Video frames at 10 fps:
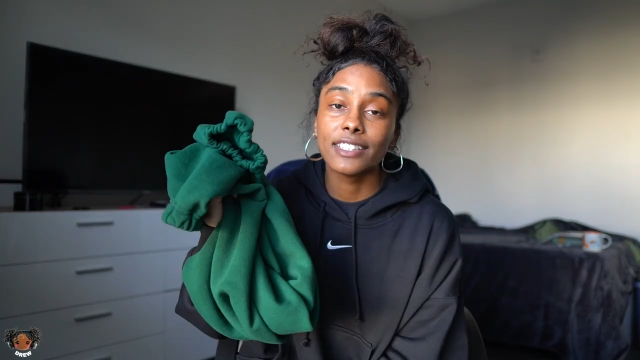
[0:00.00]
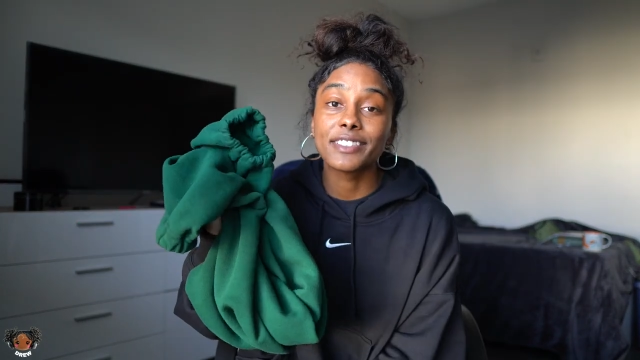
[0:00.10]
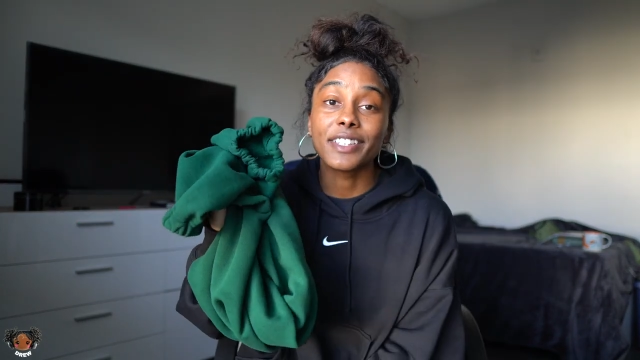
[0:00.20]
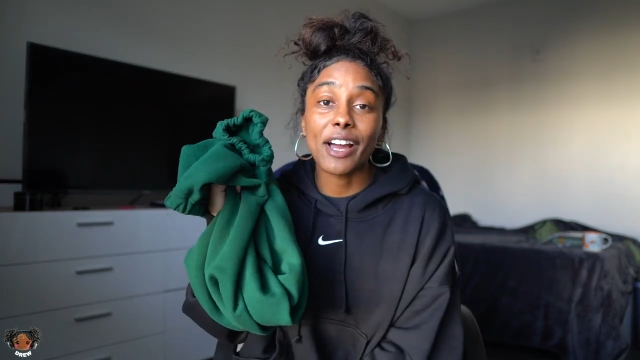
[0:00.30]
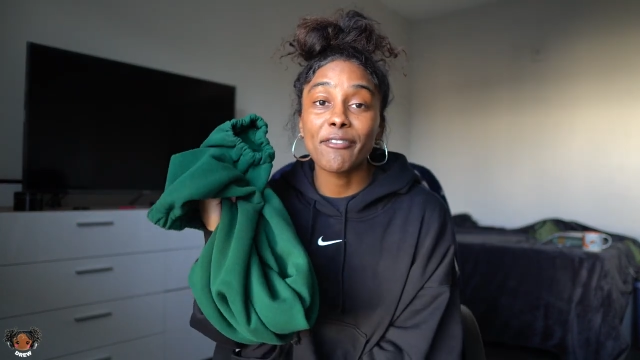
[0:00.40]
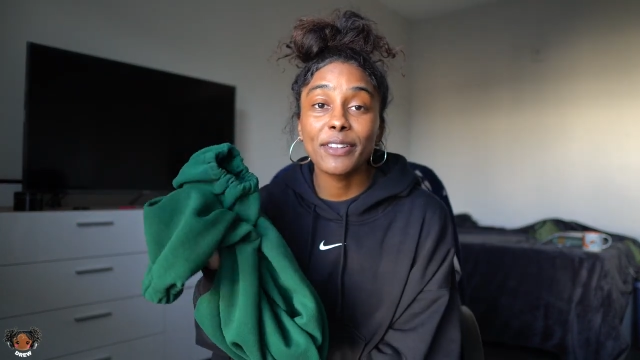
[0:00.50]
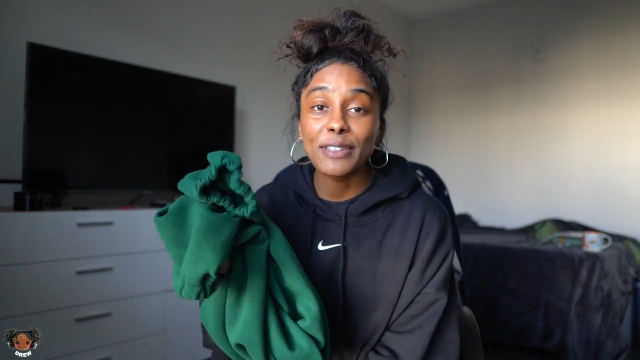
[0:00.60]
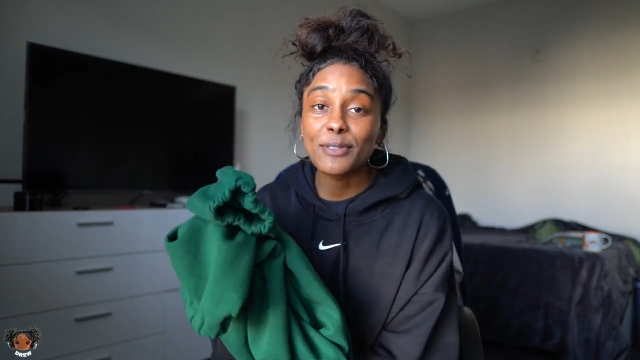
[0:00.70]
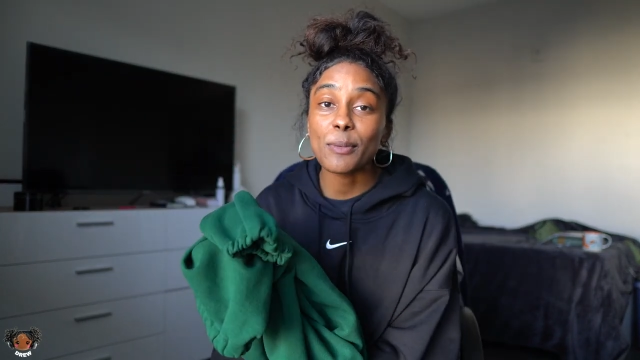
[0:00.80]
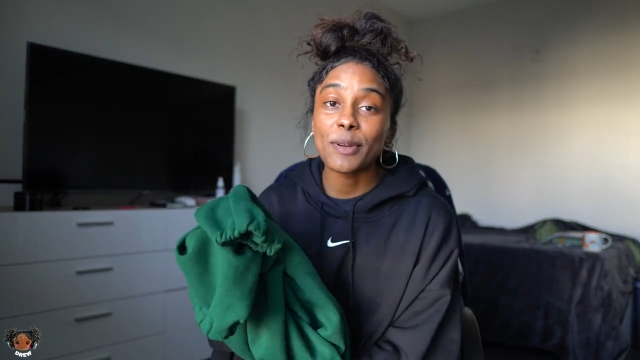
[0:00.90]
Listen, I found
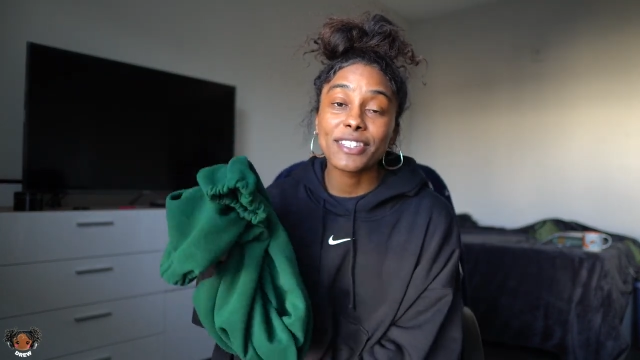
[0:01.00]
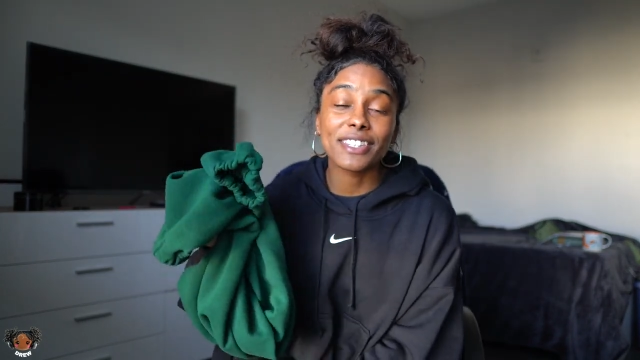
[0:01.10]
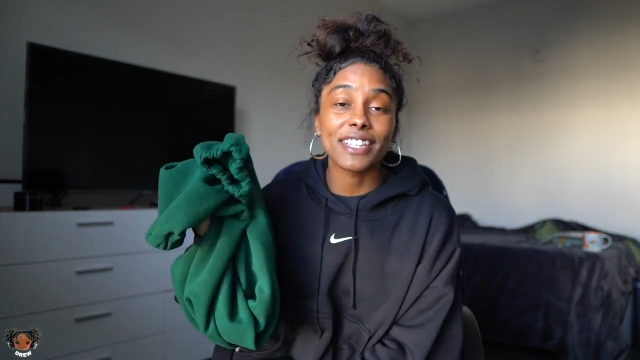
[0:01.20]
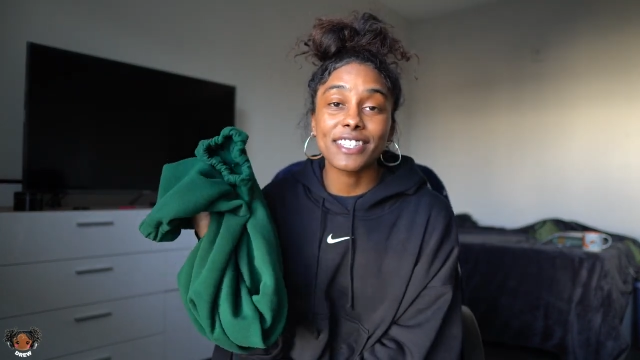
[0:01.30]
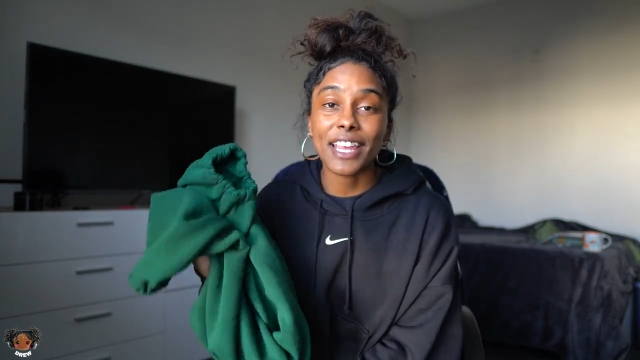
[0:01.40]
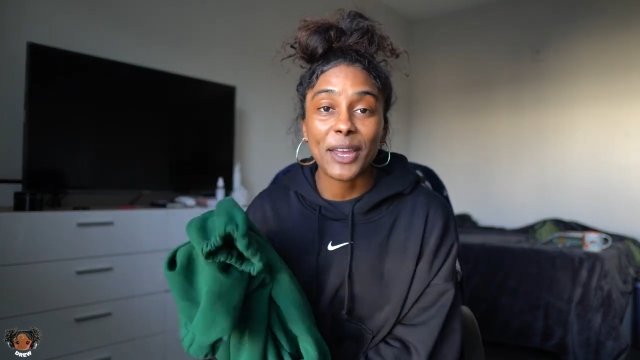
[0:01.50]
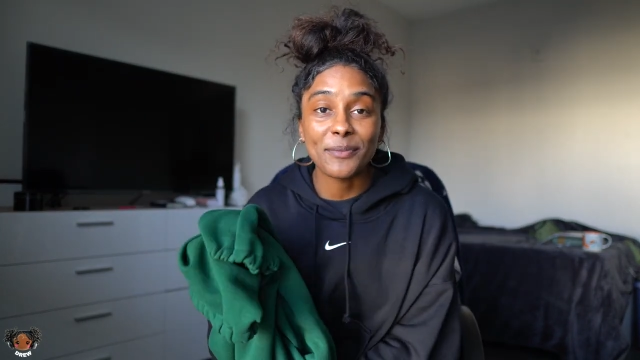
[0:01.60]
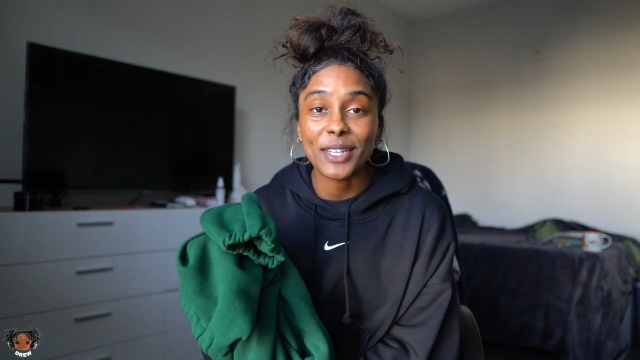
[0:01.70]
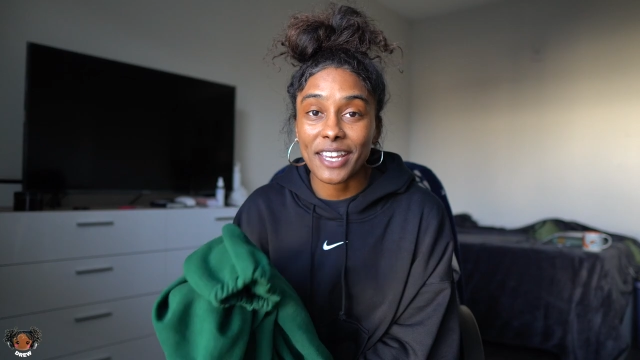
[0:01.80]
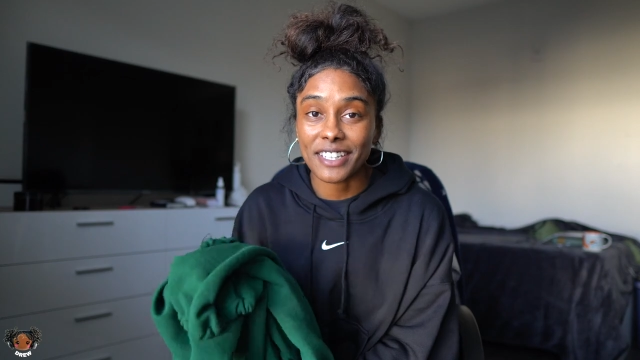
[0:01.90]
these sweatpants in the
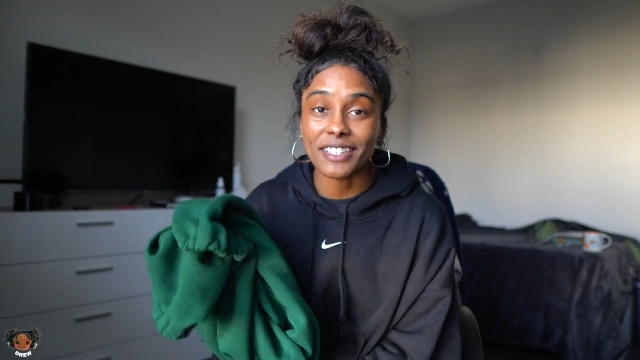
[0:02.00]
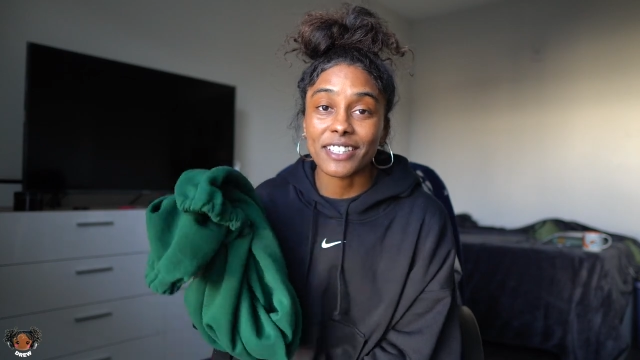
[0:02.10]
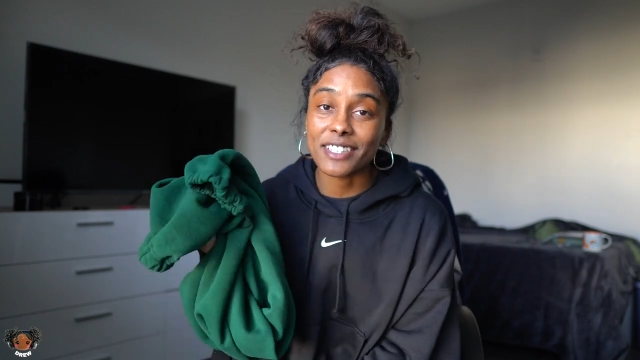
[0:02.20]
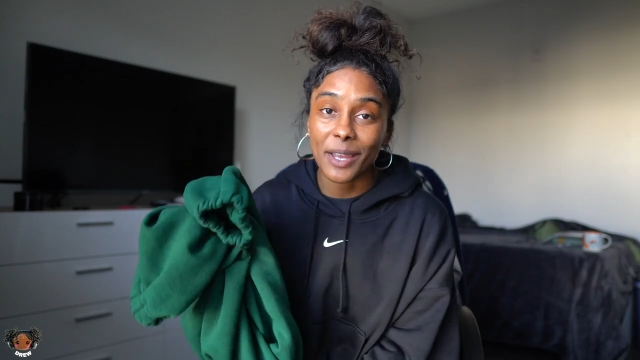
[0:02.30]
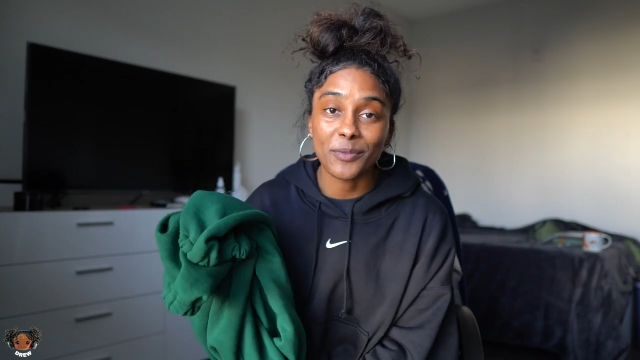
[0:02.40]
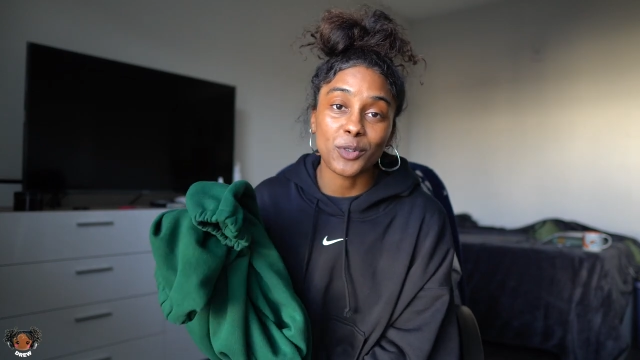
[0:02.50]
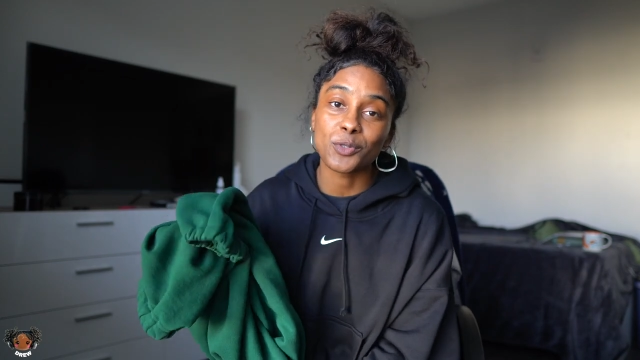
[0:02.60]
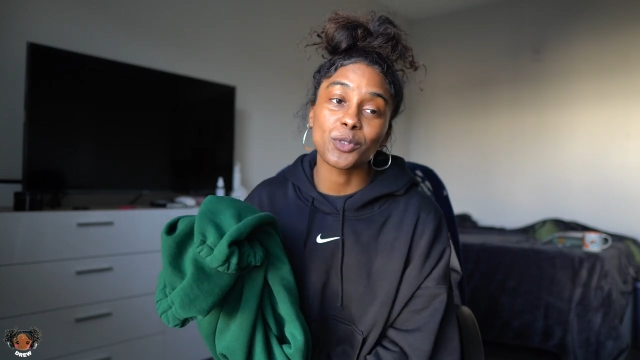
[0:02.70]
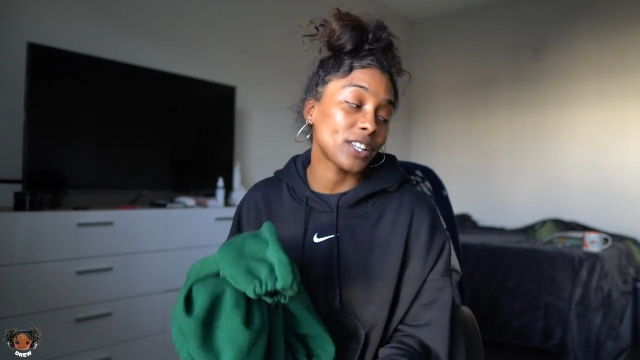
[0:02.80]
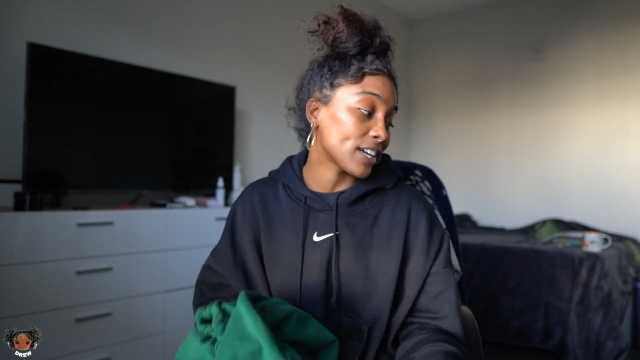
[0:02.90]
same day and in the same
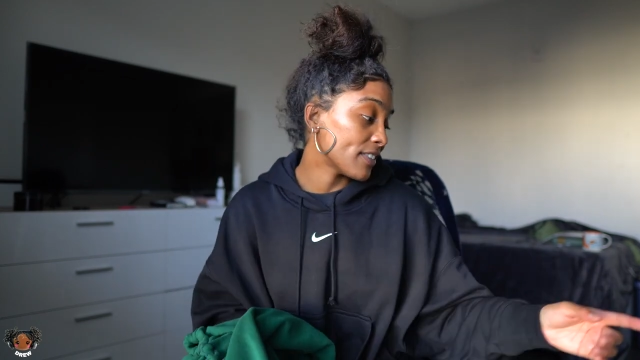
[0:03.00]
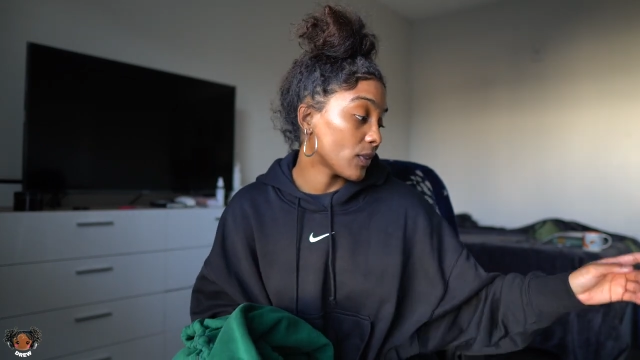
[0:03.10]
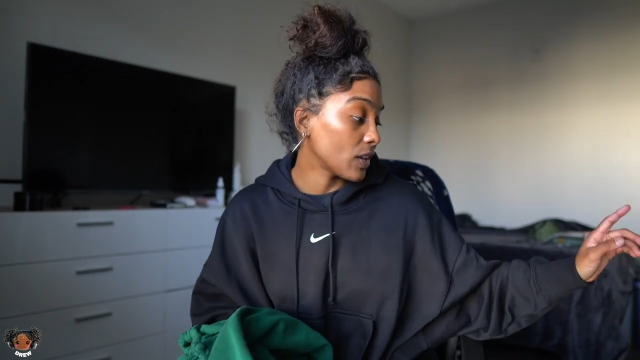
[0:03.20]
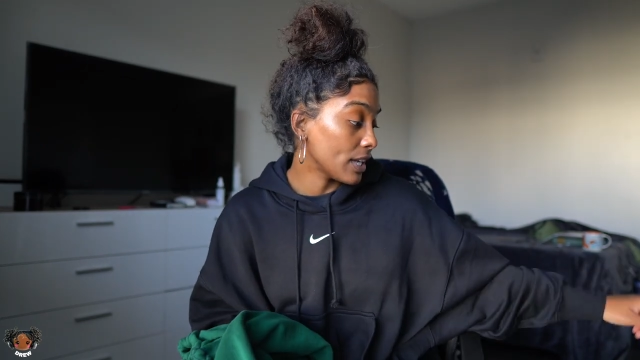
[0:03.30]
thrift store that I found the